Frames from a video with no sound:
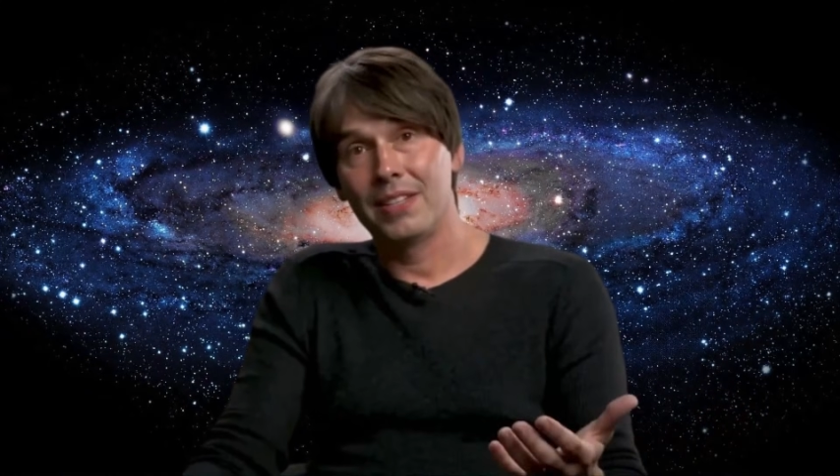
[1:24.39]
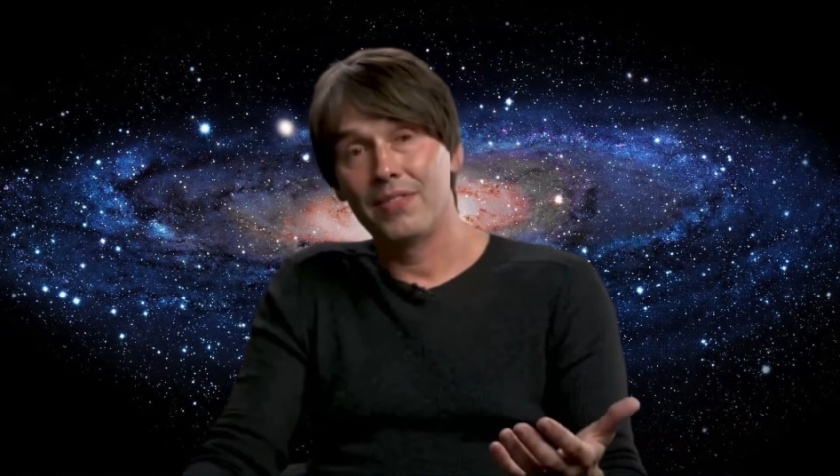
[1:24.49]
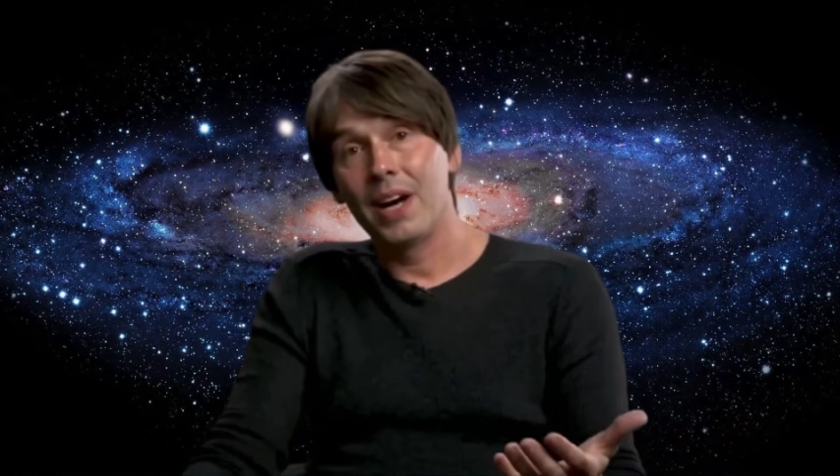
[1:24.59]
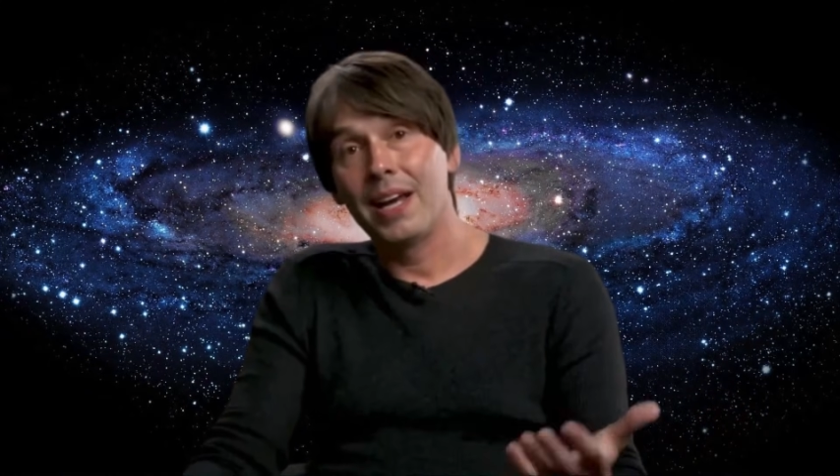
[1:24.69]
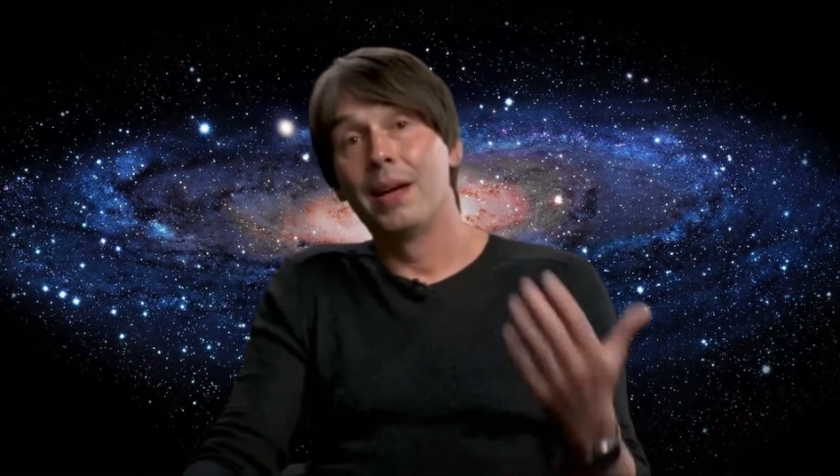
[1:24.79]

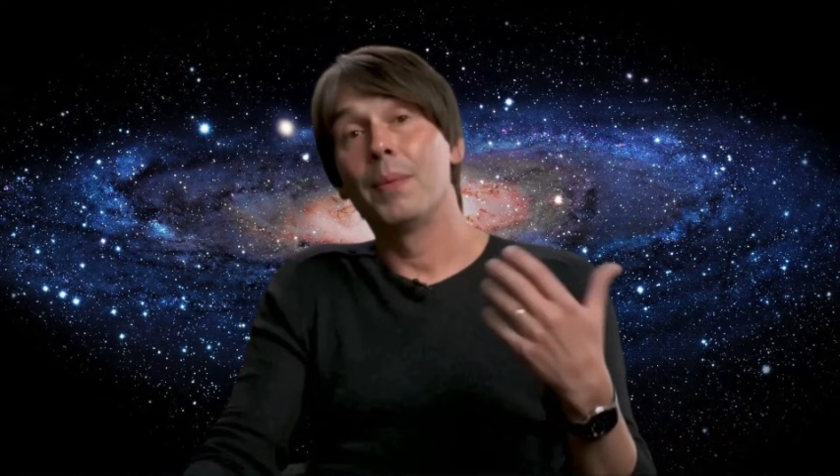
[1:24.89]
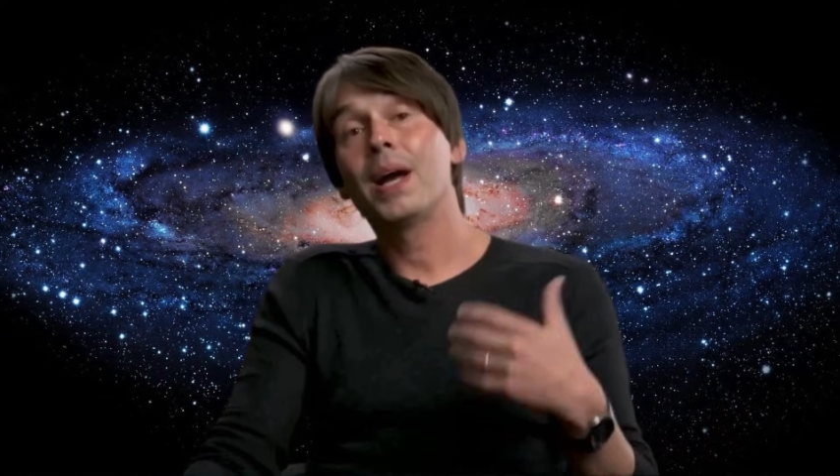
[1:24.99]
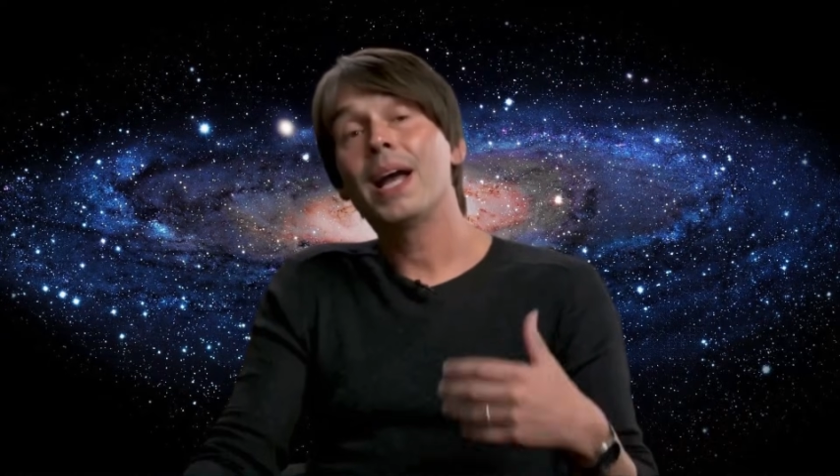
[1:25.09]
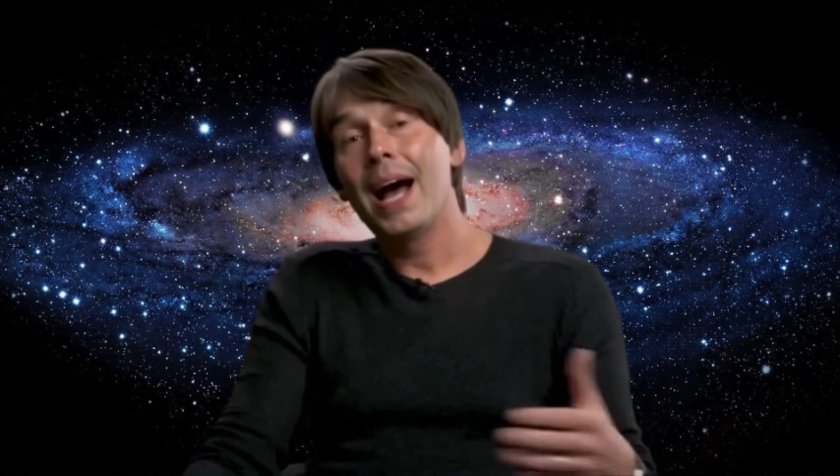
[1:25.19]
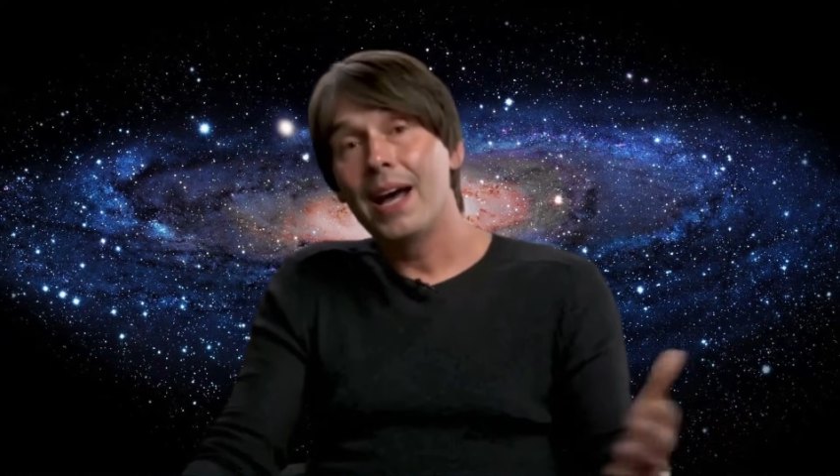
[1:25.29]
divided
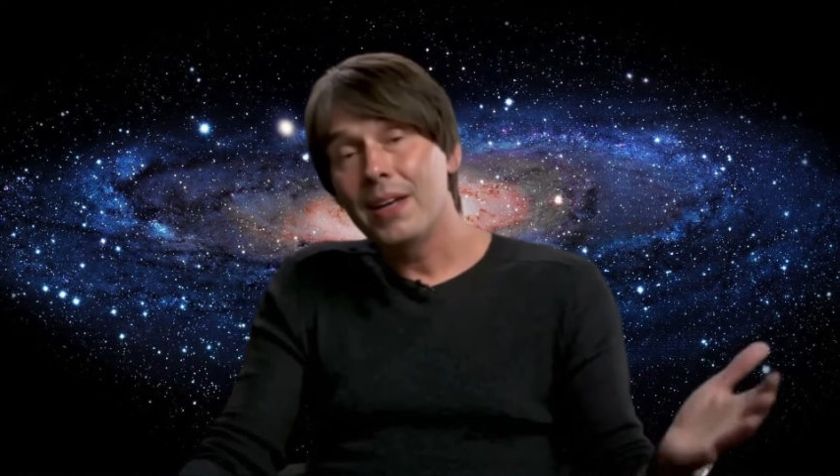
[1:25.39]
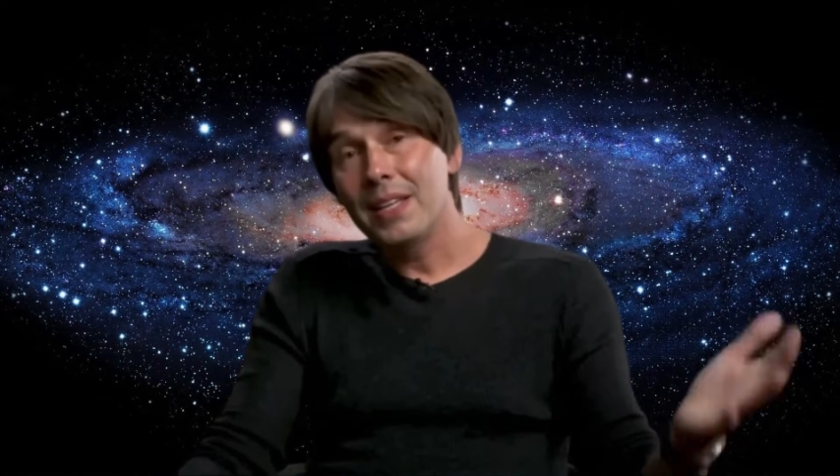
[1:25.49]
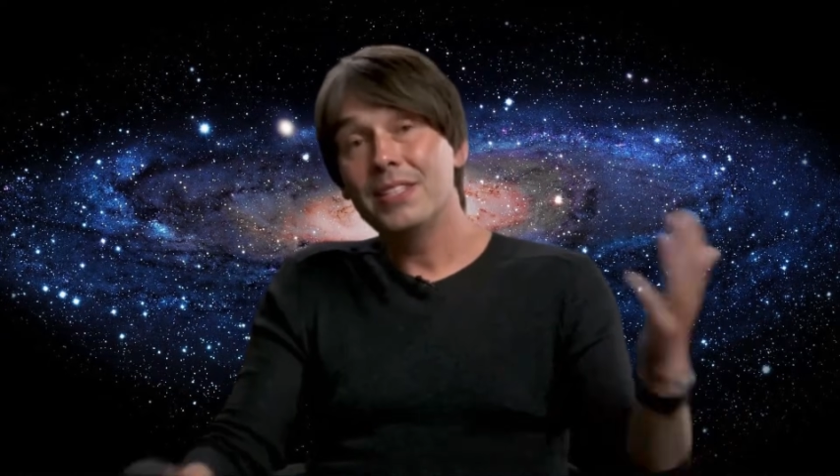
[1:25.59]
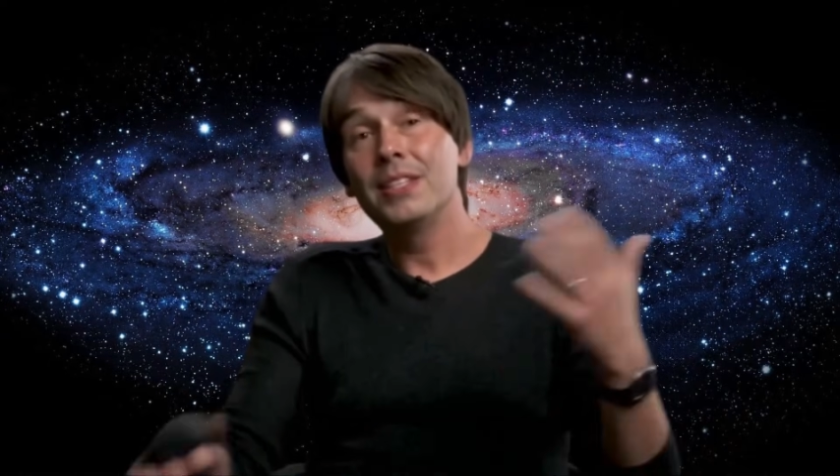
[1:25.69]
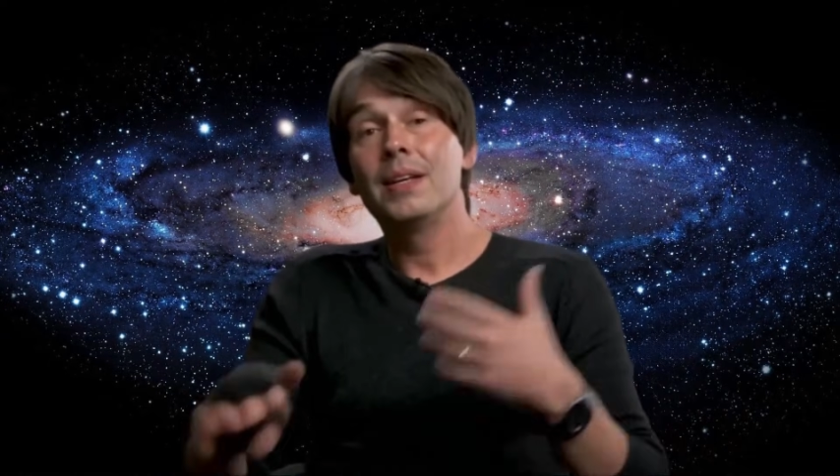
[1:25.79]
by
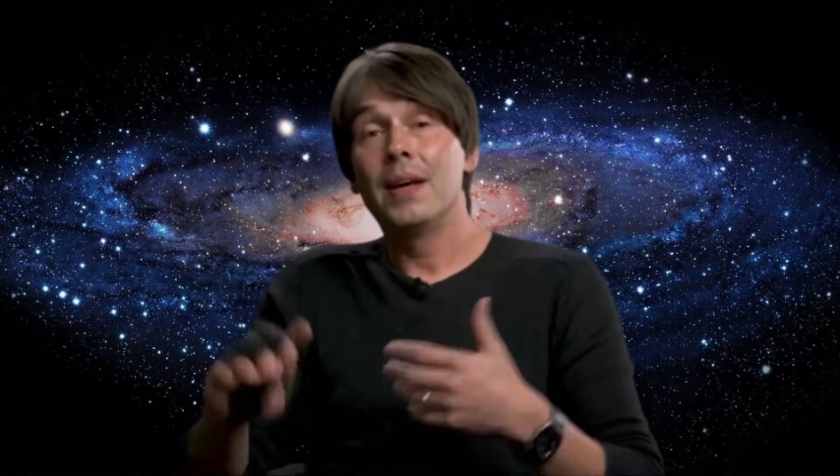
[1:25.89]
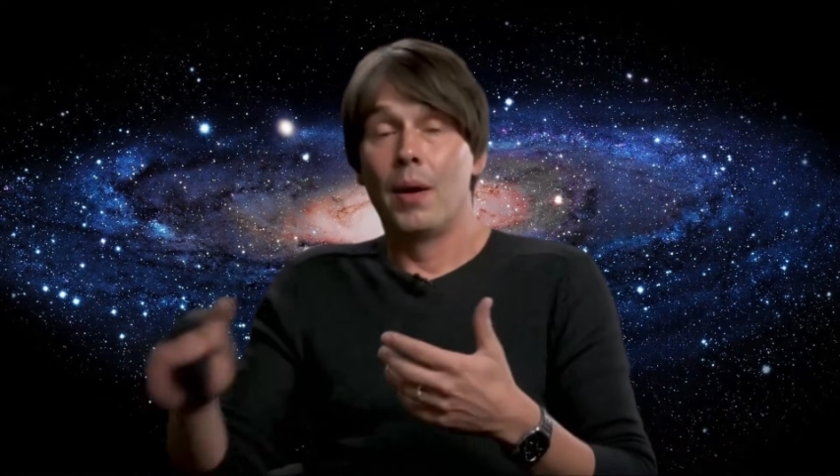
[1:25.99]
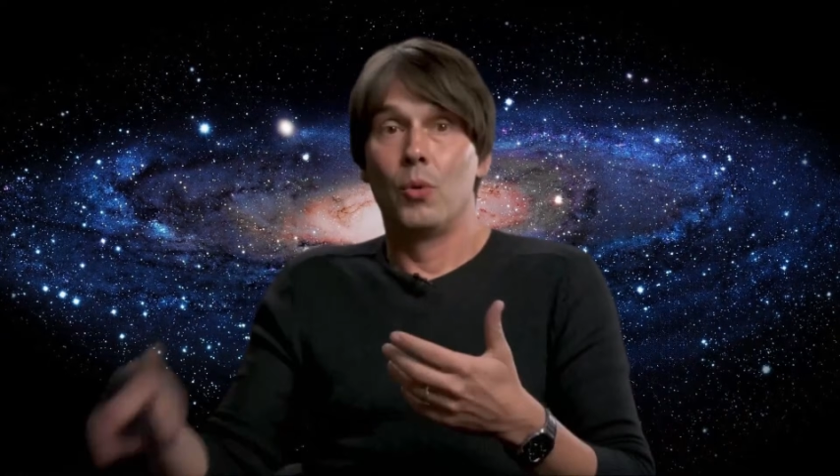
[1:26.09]
Atlas